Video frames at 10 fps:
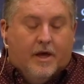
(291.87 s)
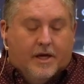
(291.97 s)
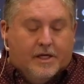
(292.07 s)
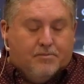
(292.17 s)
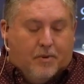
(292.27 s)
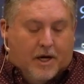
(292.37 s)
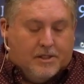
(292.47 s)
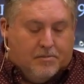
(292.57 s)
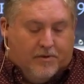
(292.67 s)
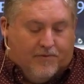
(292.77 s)
It is
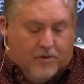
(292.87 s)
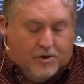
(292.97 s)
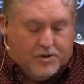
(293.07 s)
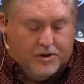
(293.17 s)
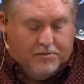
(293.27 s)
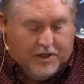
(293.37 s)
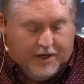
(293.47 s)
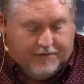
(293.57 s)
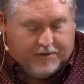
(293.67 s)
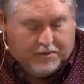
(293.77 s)
possible for a true
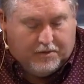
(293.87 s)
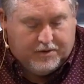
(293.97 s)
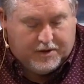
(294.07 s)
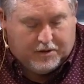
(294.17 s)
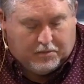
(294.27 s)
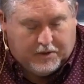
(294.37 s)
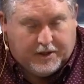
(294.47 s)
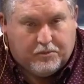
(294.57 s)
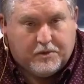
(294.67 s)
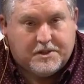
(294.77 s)
believer, the
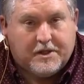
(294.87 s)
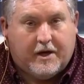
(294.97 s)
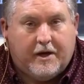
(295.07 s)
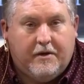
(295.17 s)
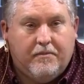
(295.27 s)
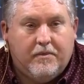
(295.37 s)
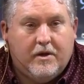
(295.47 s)
Arminian would say,